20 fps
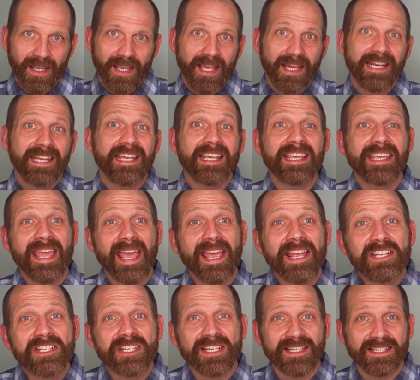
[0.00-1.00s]
and he
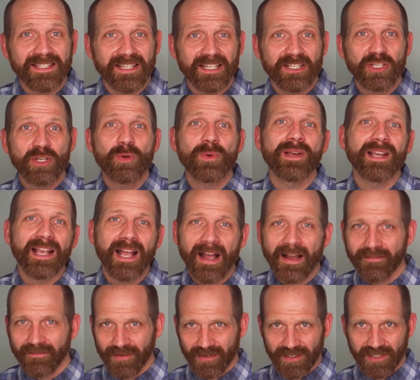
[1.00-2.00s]
engages the two in
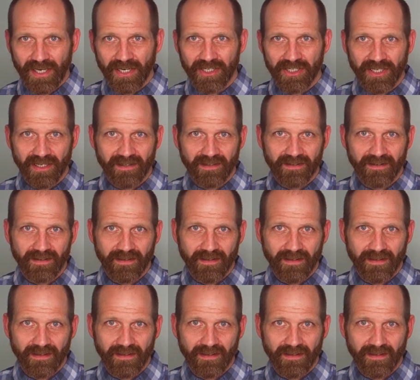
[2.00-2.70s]
conversation.